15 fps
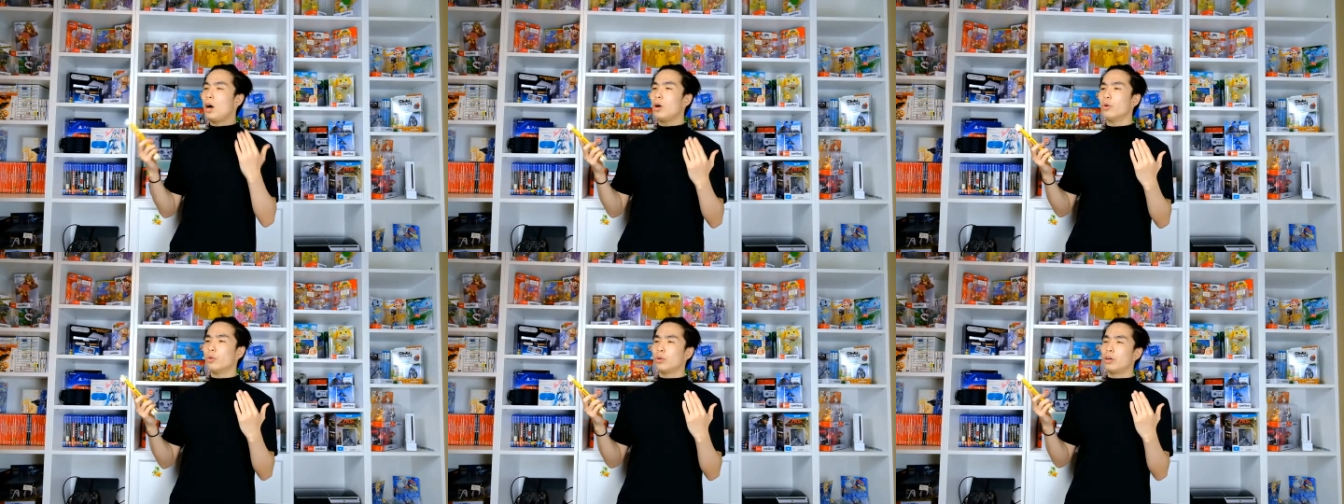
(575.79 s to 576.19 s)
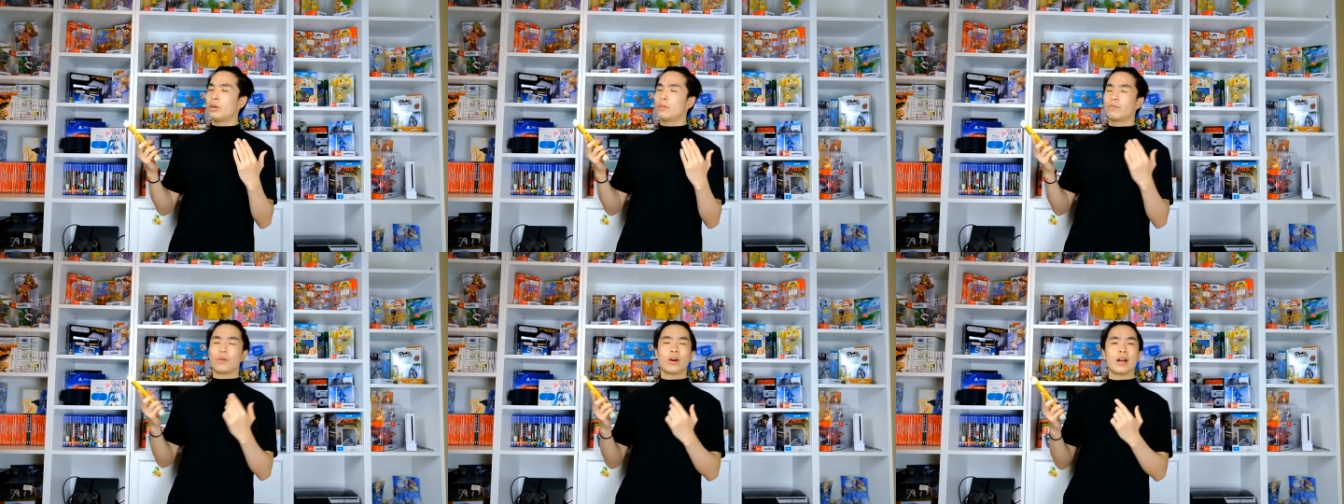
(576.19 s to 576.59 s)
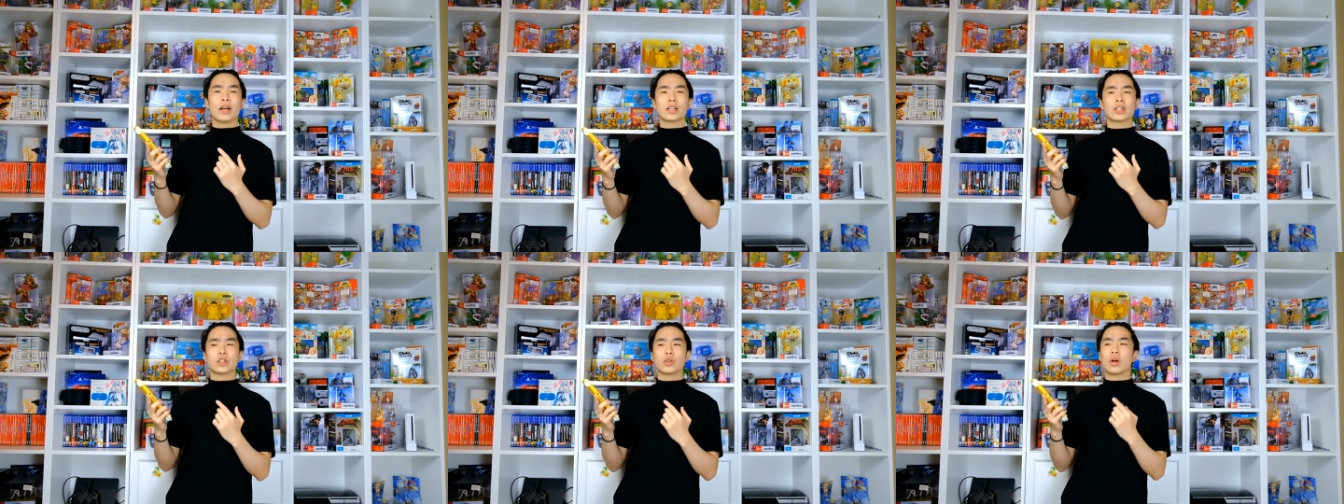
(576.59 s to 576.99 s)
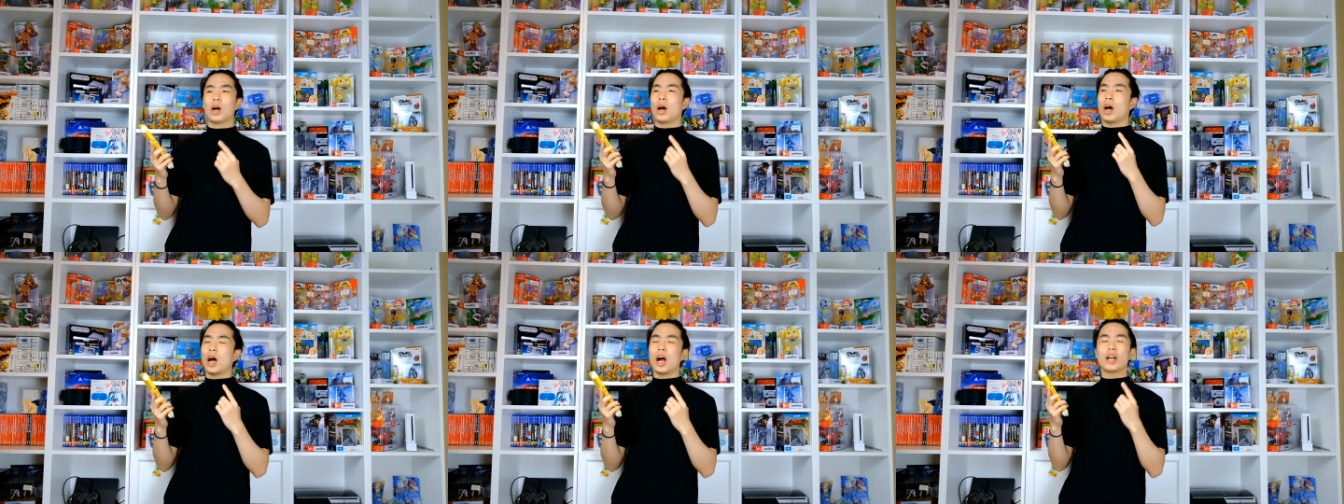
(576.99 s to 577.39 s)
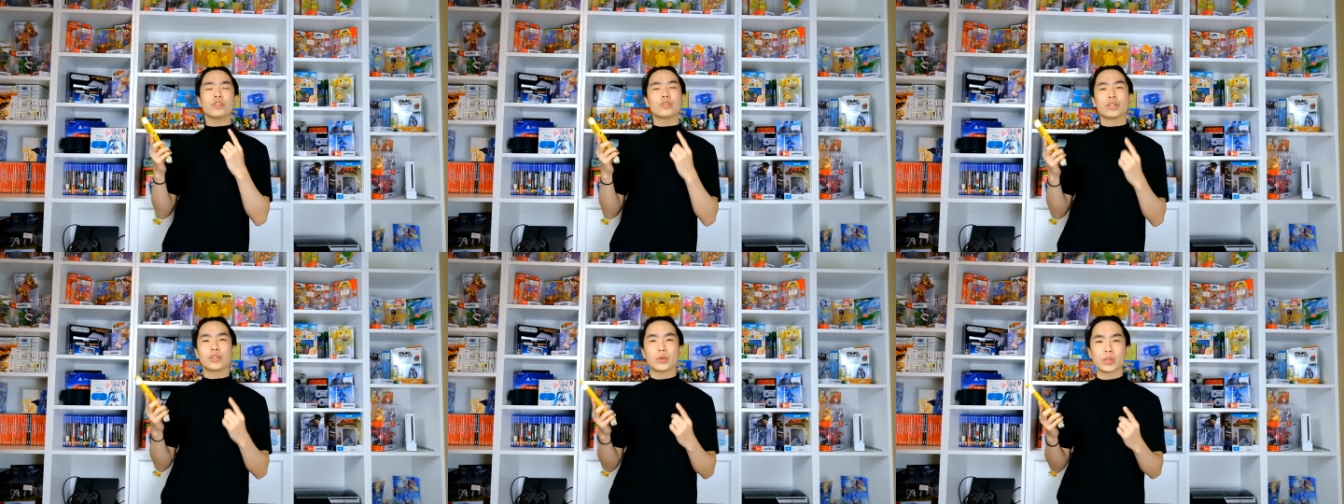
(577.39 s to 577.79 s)
oh, for an extra
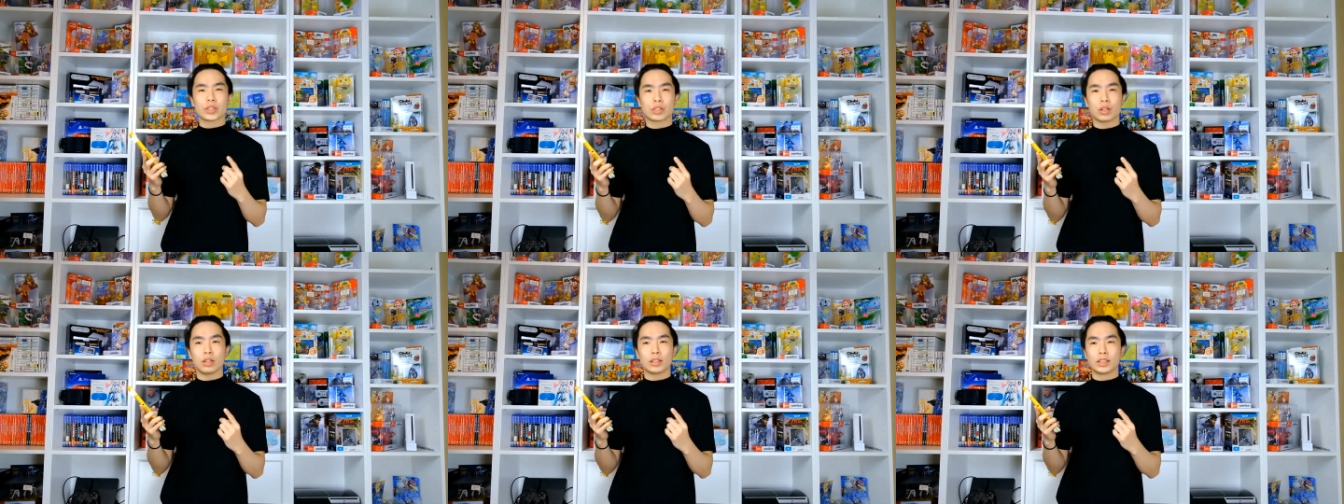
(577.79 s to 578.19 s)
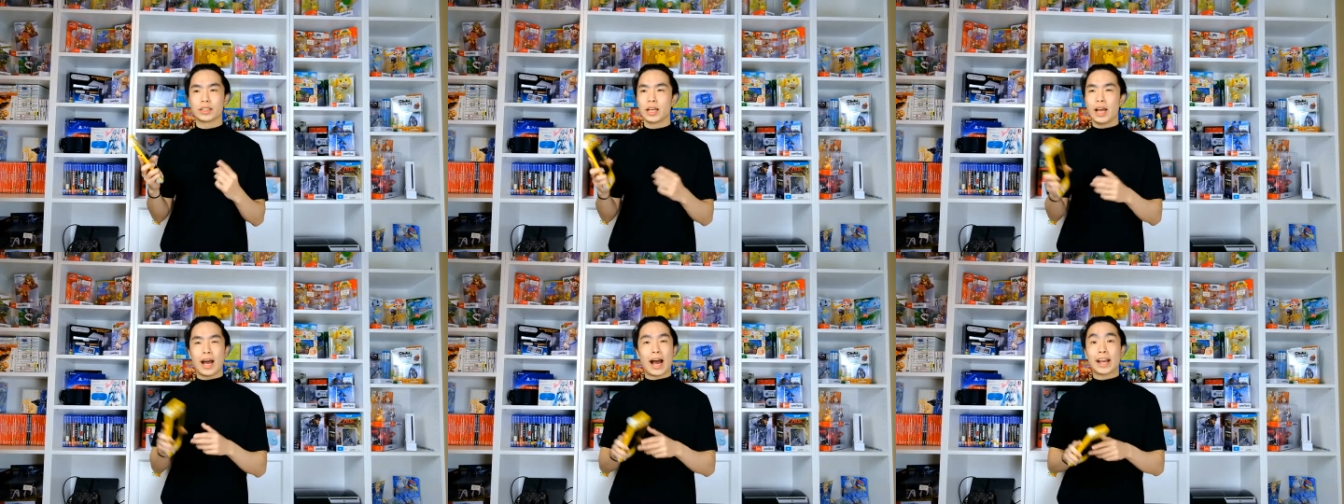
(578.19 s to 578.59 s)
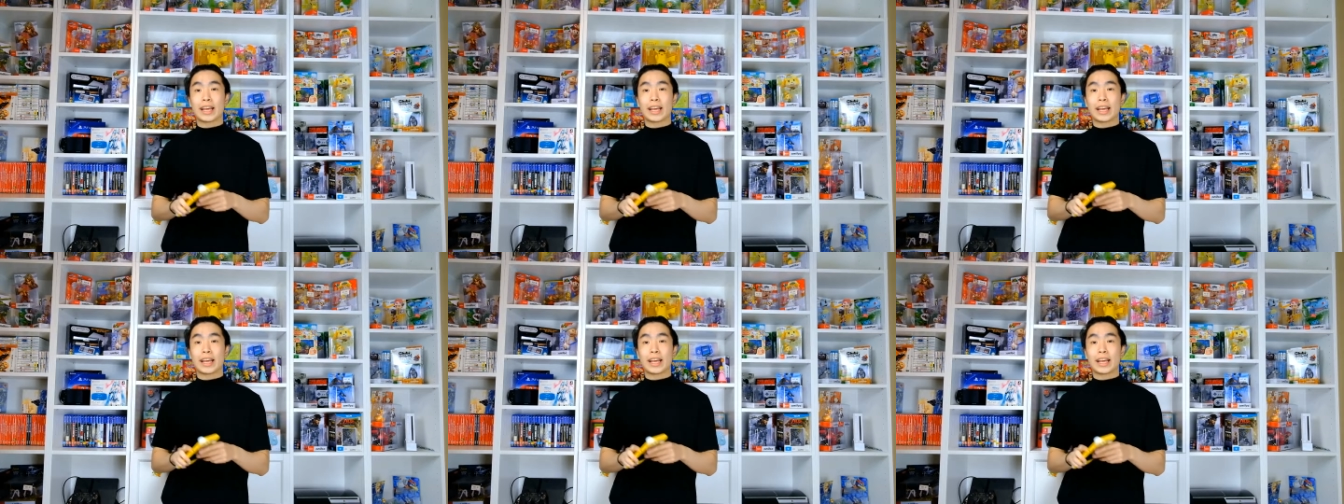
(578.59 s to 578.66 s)
100 US dollars,